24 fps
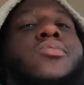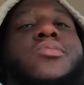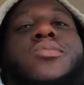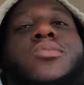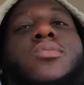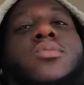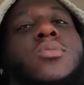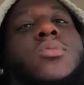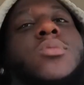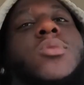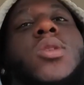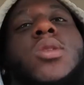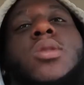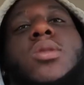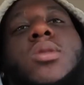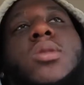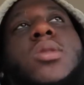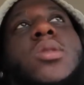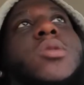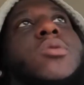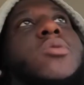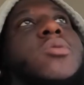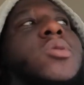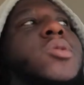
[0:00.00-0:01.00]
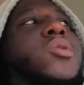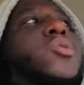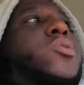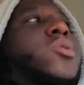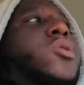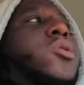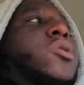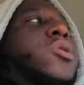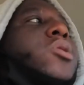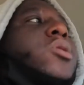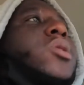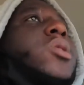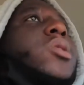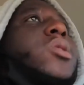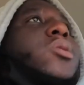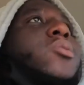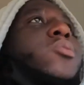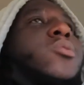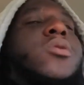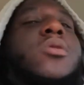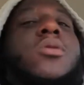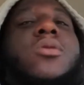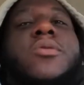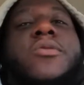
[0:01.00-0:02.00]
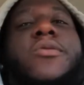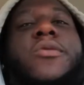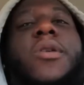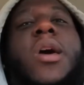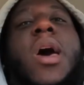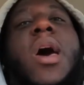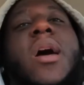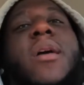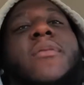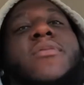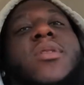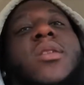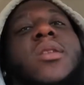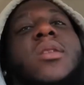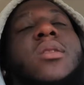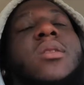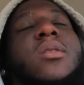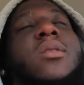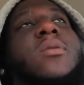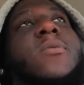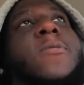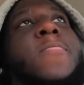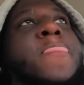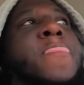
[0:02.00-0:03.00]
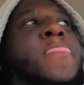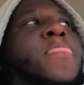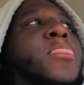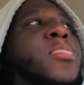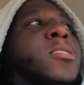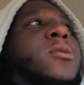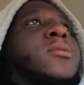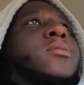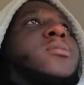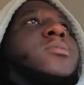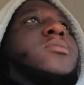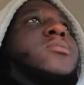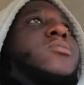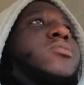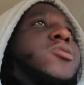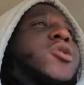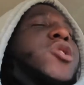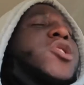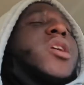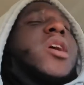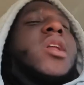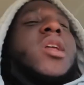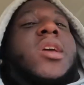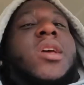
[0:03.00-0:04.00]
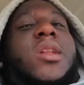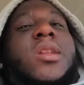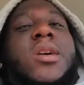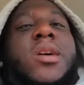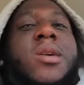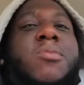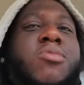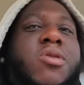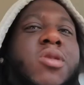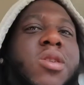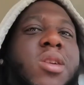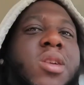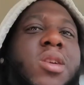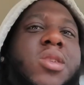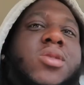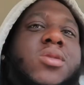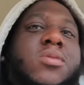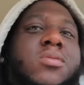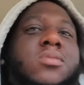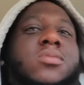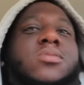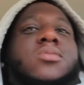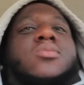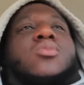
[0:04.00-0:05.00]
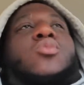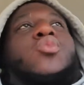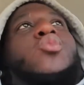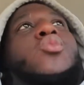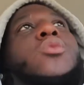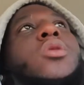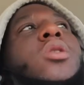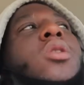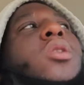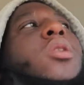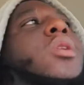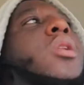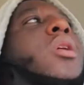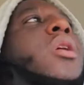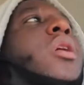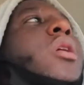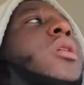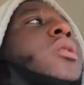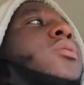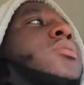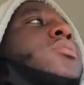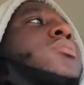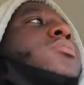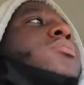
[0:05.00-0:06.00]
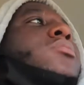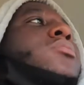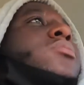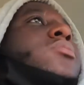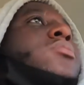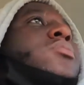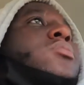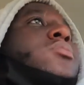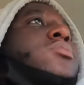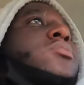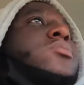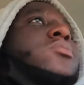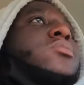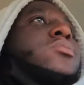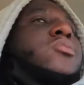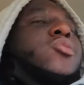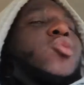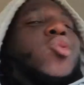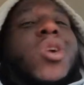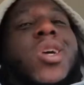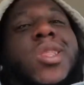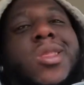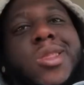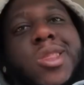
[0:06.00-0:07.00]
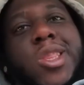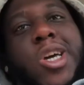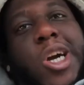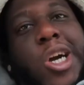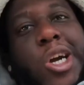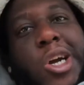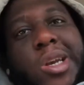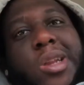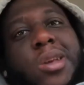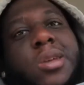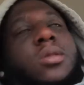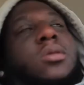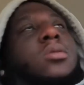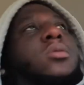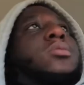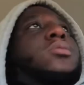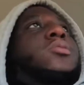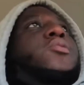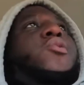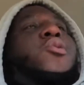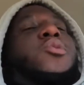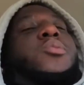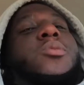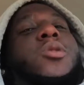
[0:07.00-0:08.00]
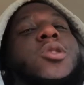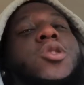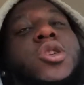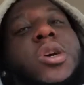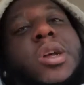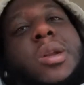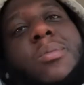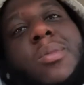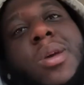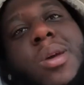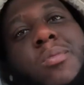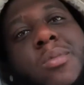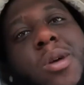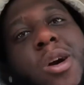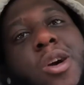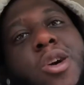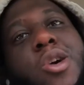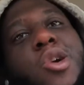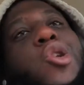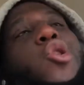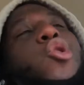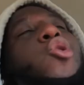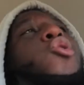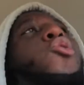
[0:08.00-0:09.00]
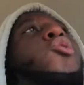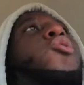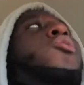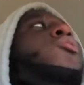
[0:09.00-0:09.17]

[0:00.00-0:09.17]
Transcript: That's what we doing all day. Well, for half the day, I try to get done probably like 1 o'clock, 1:30. Feel me? Try to make my goal.